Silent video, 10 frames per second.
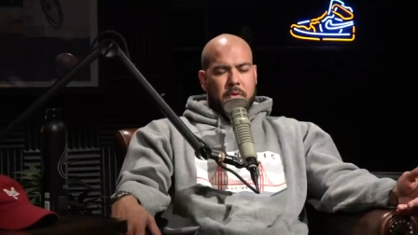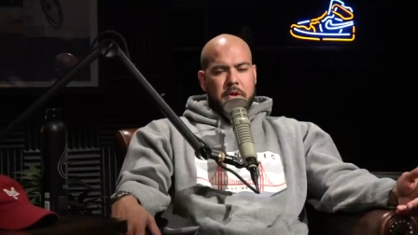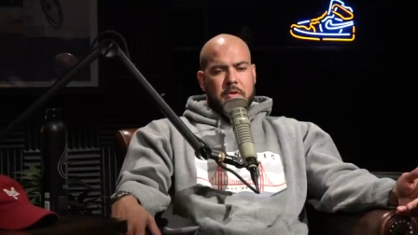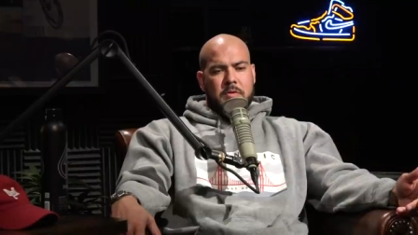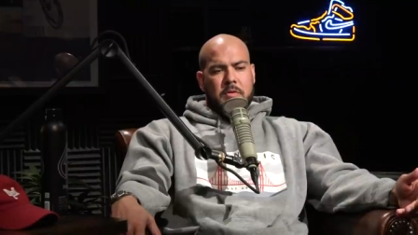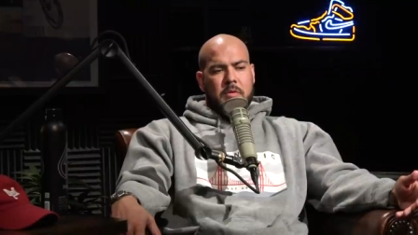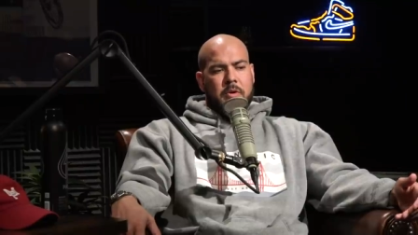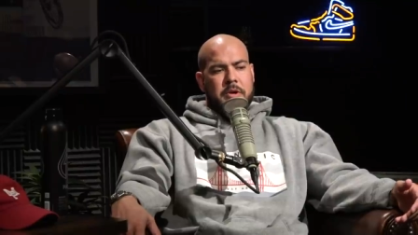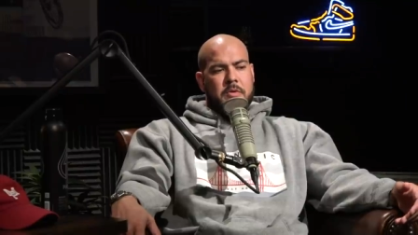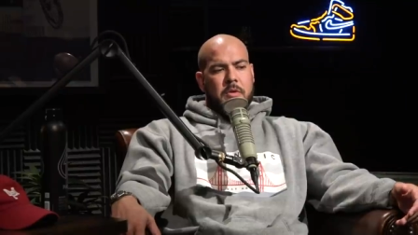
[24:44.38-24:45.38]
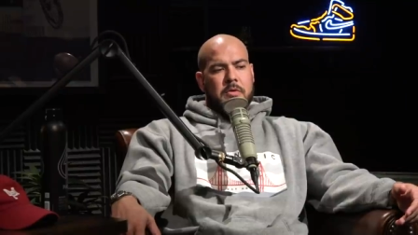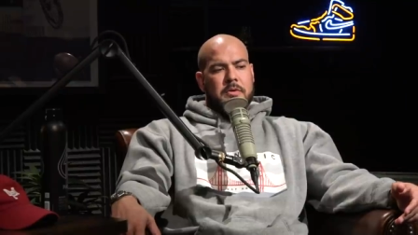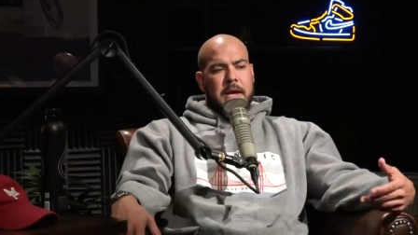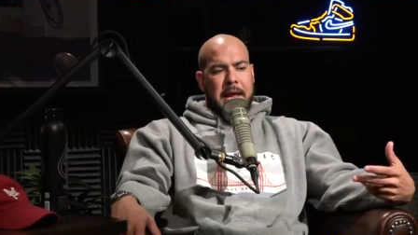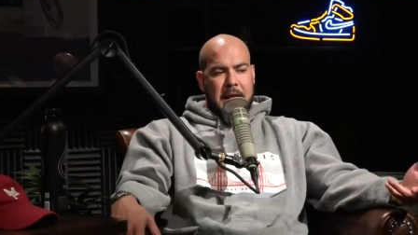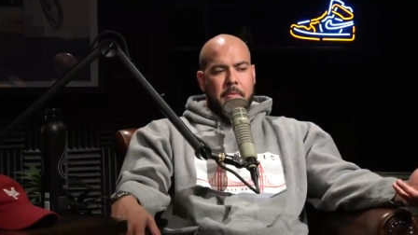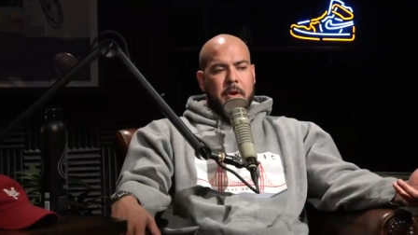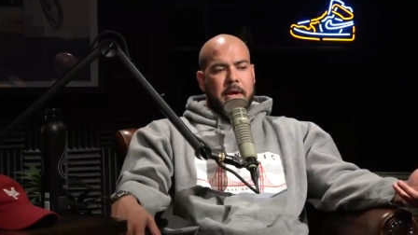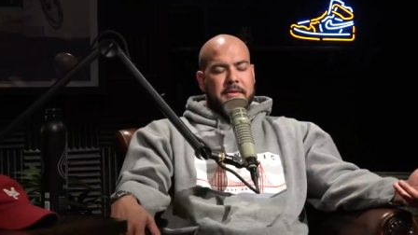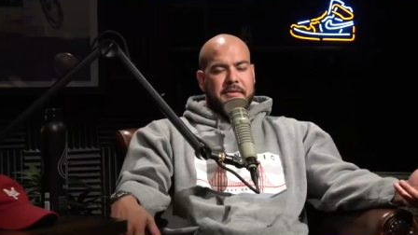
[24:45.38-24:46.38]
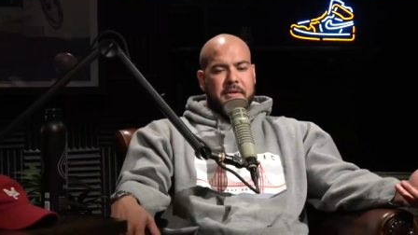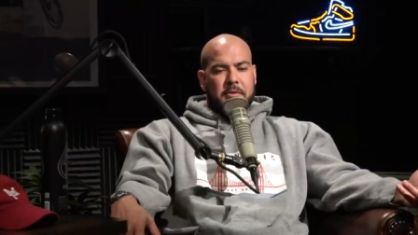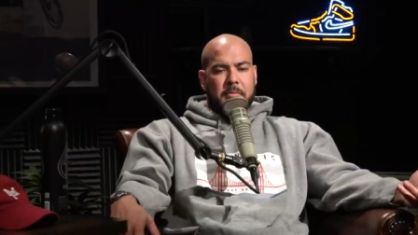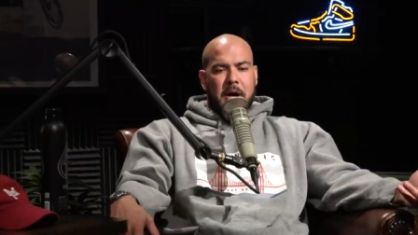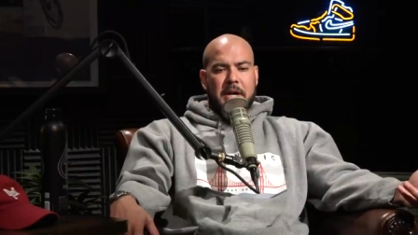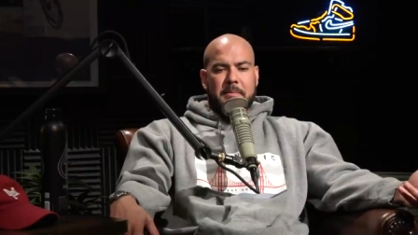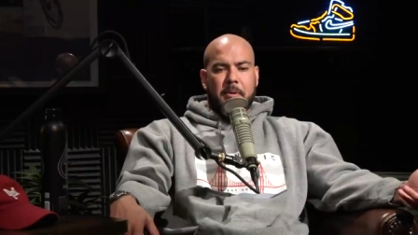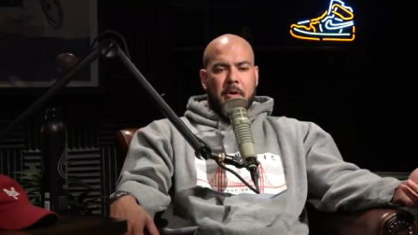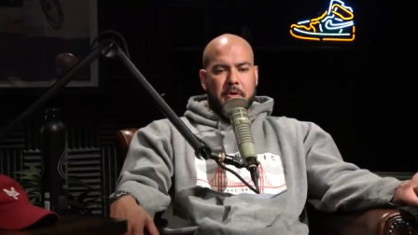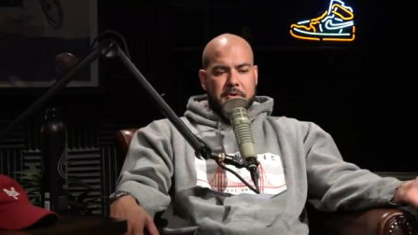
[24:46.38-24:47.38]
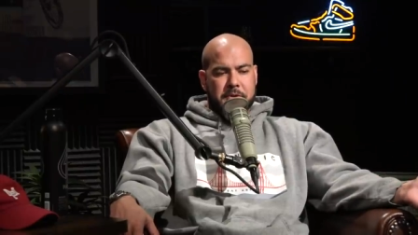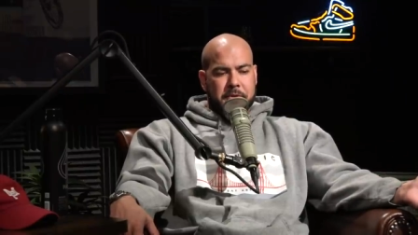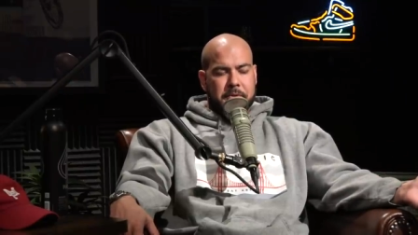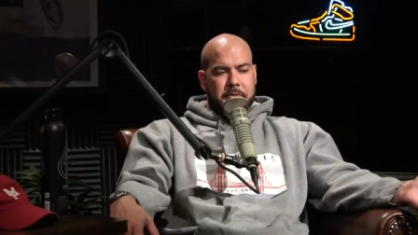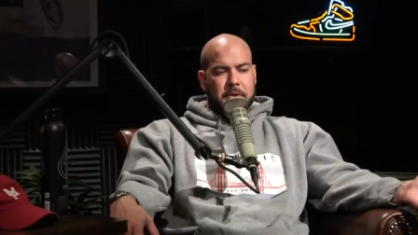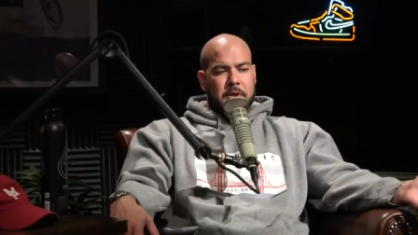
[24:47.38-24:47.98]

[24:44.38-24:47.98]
When you are hammering a single body part or two,